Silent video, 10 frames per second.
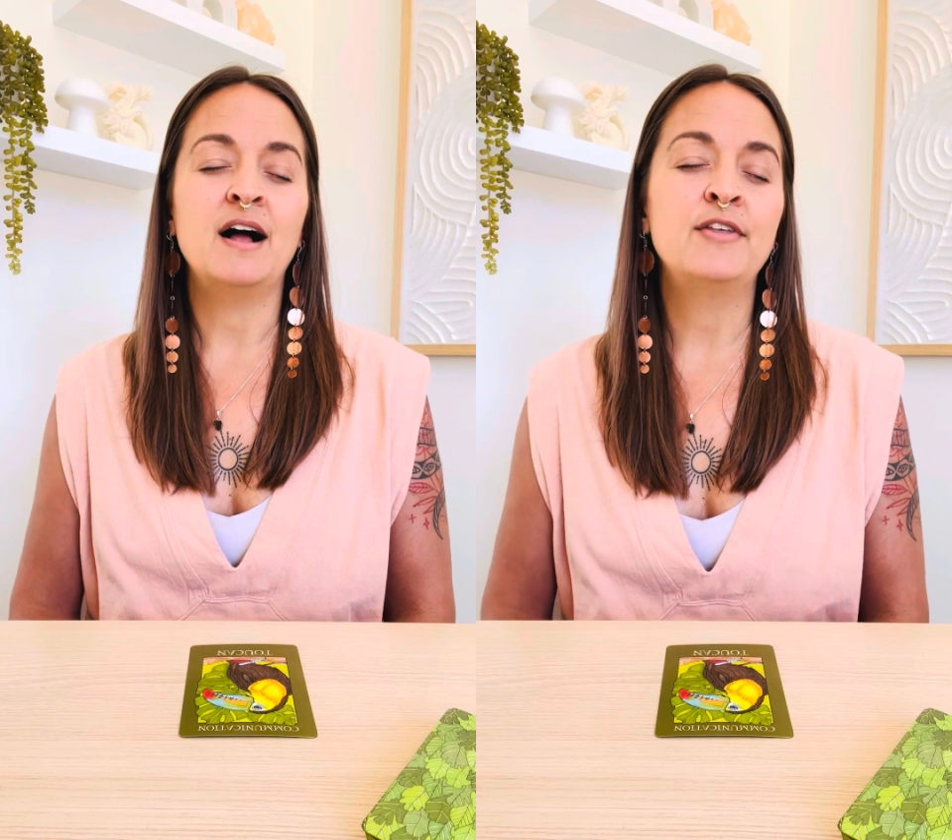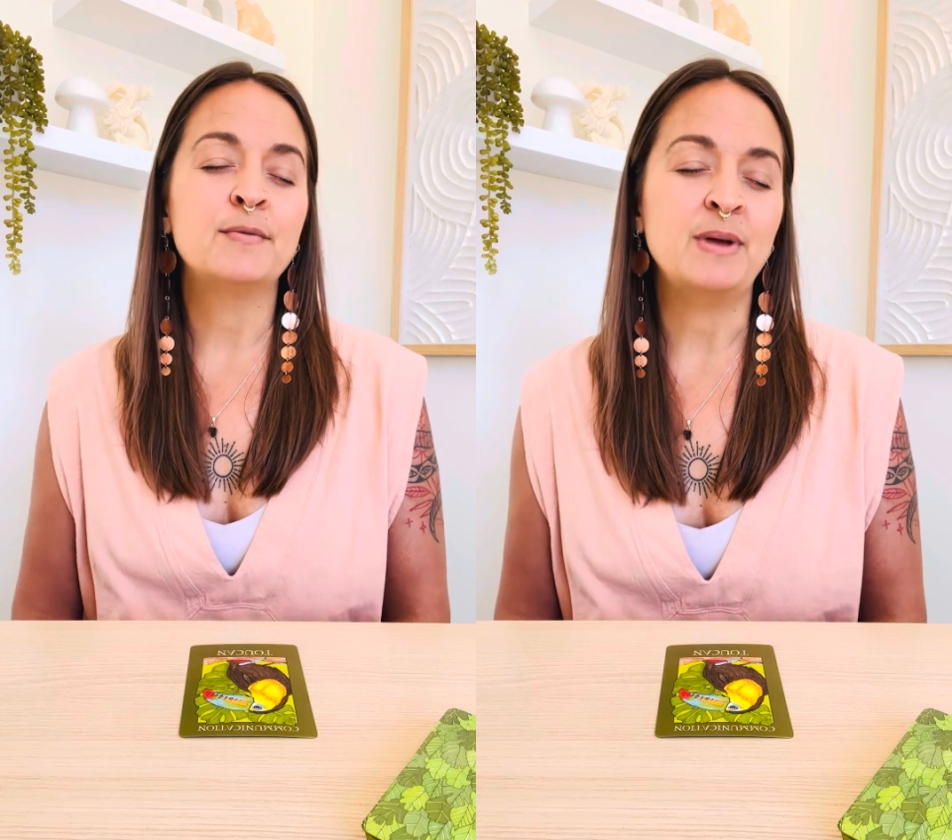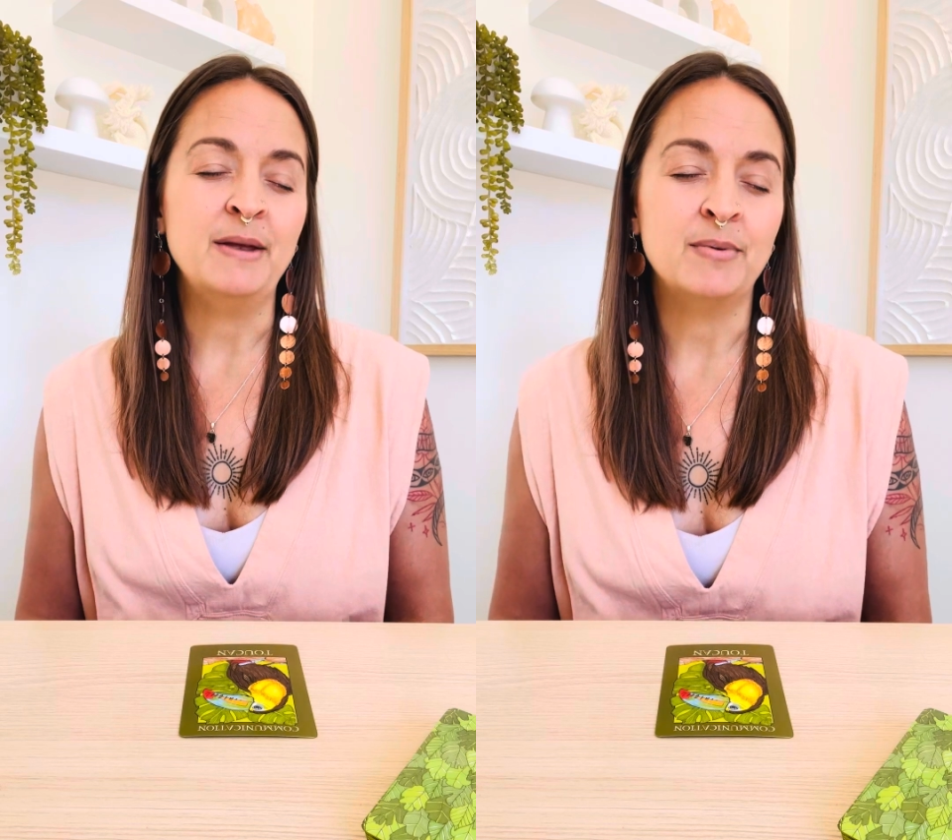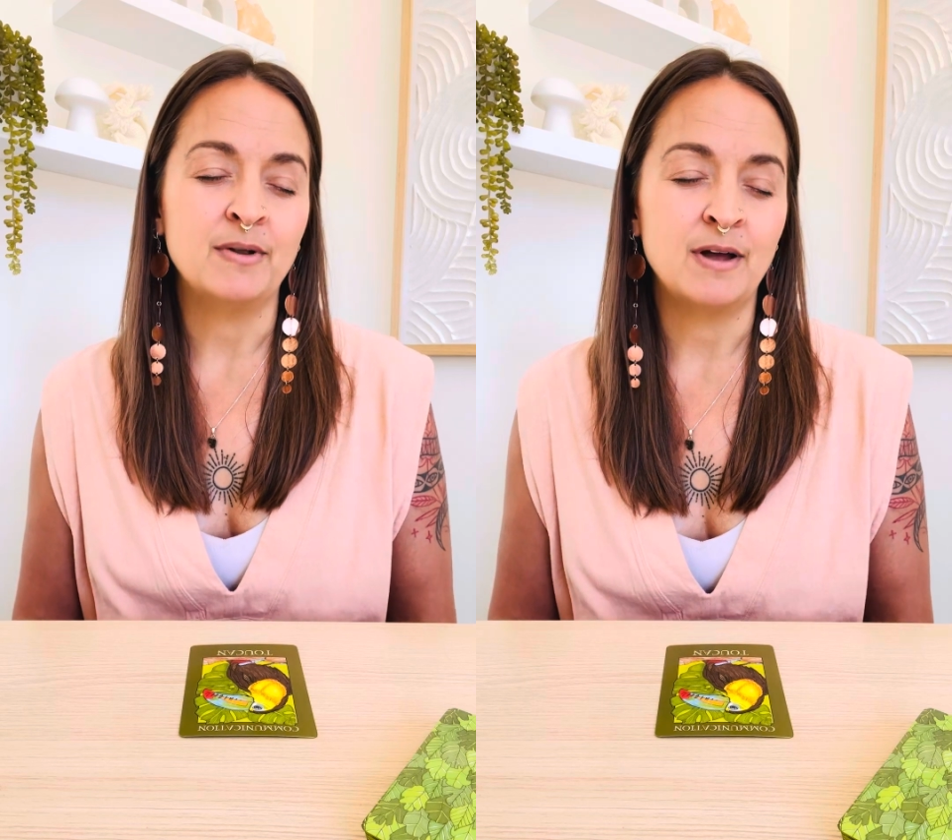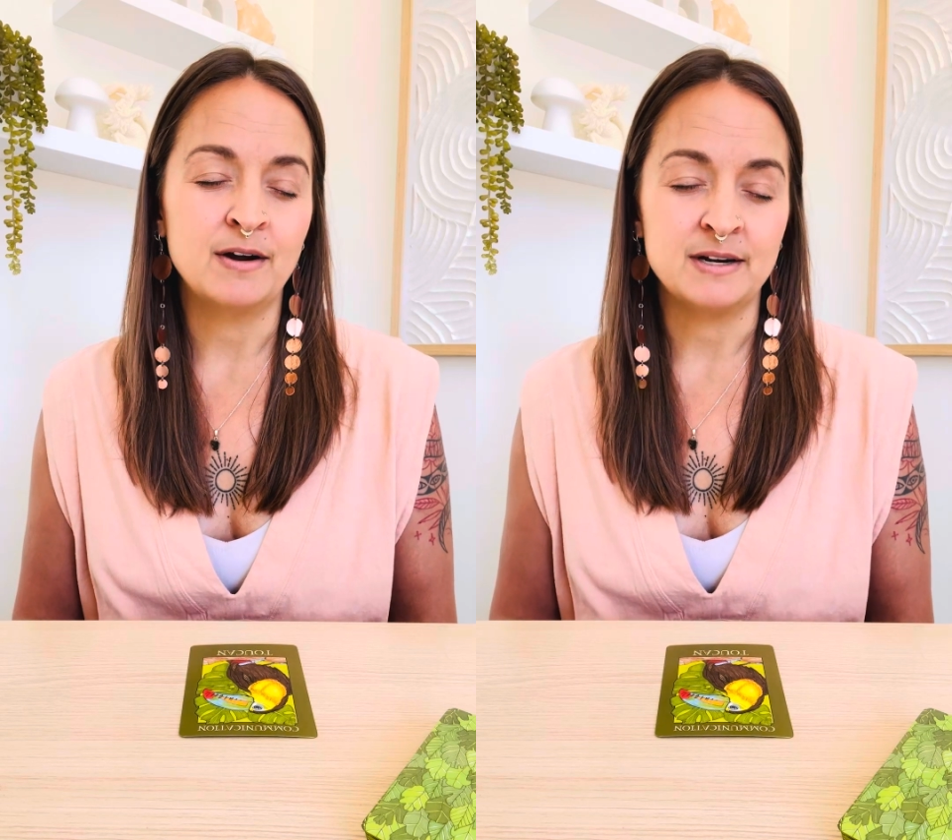other
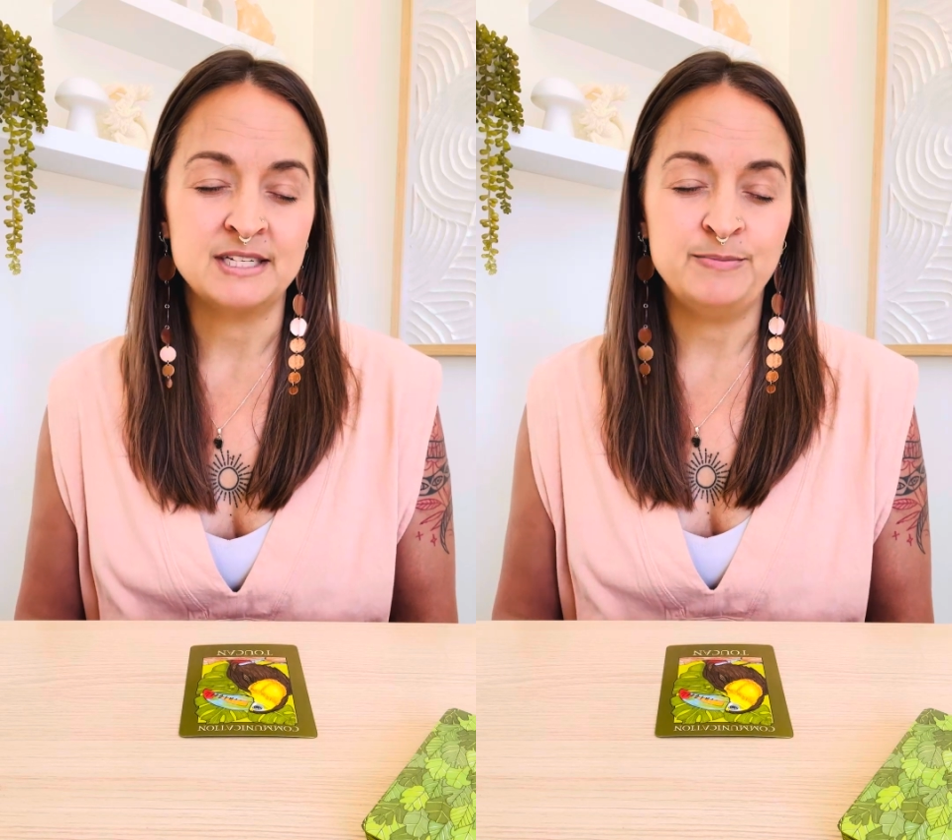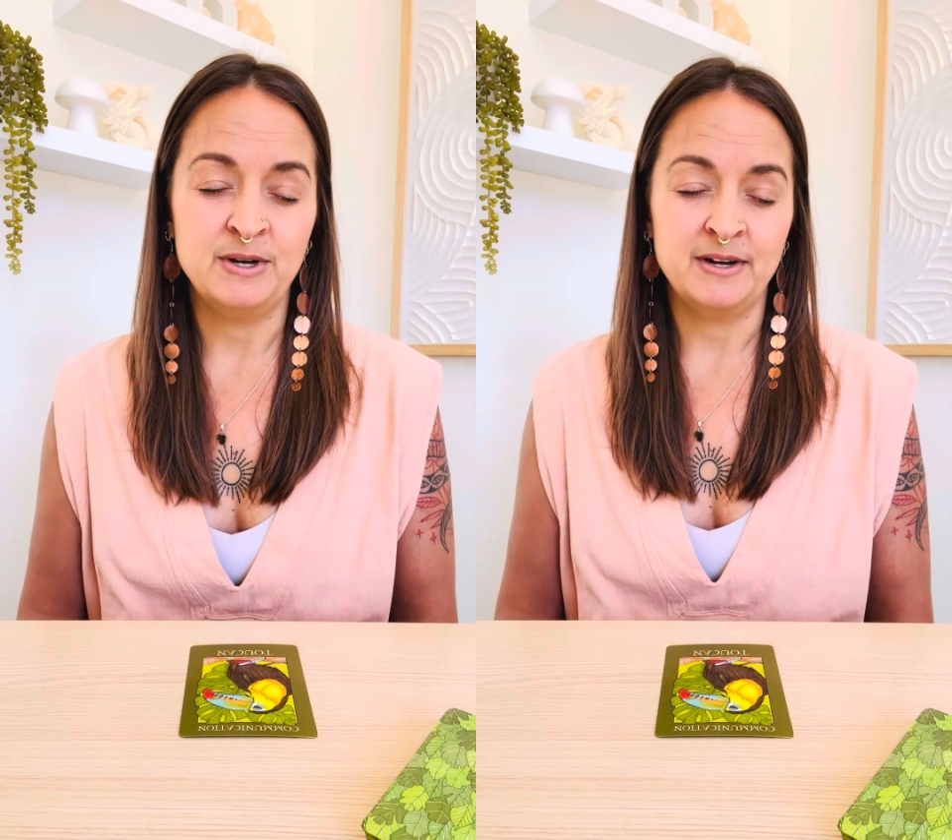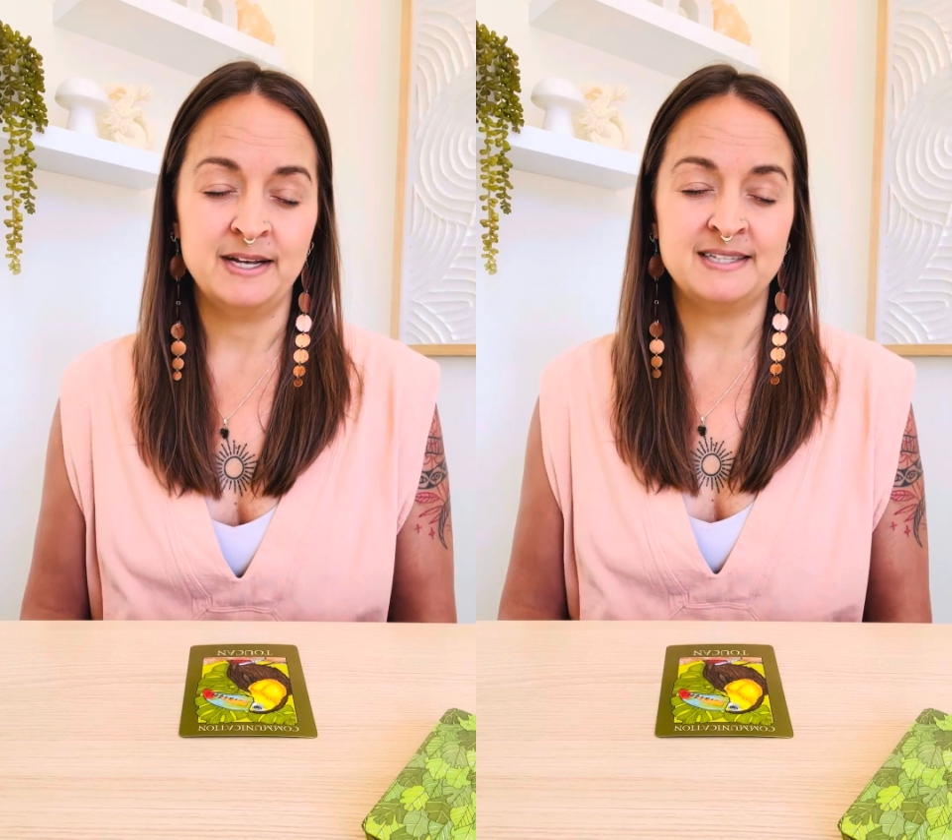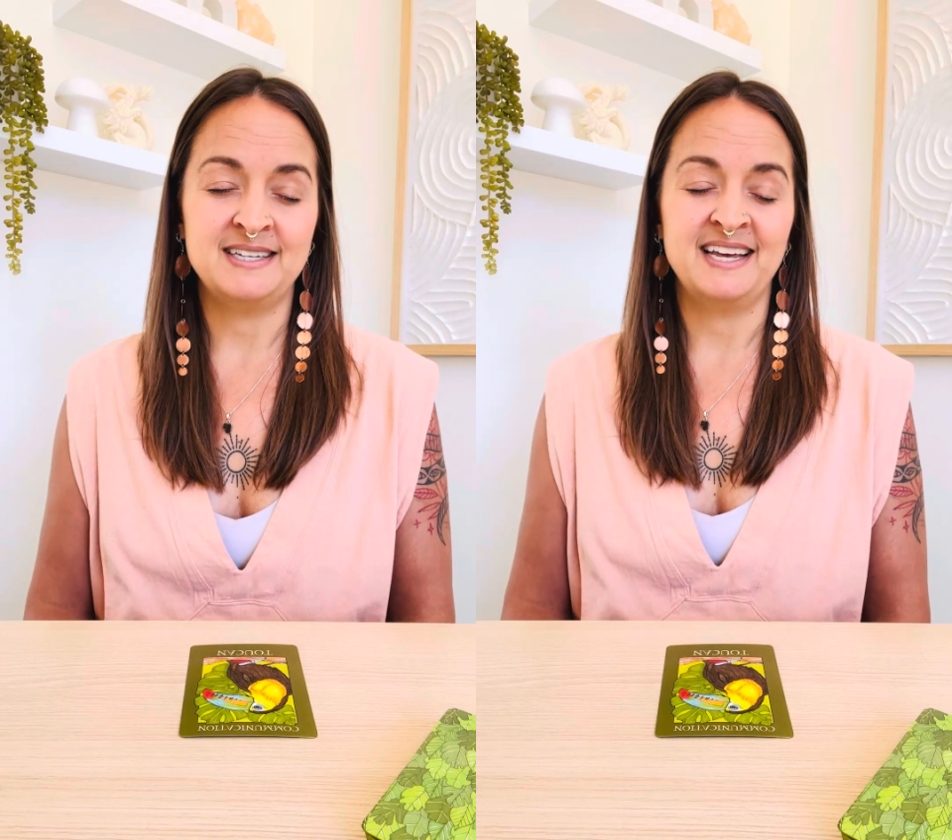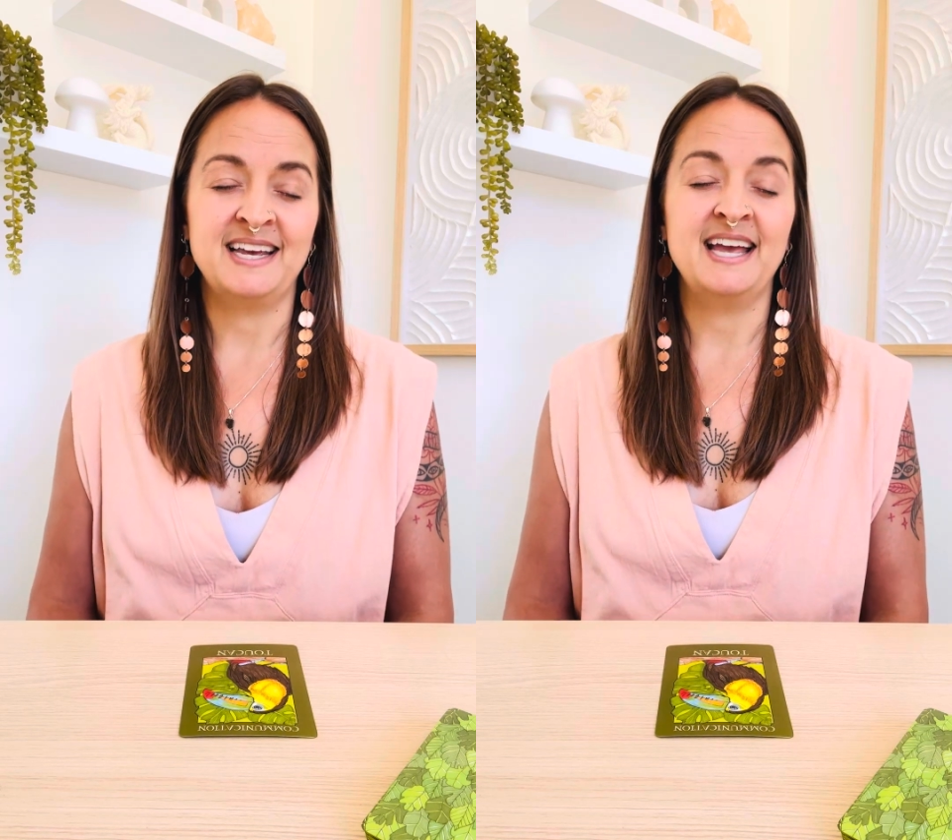people are experiencing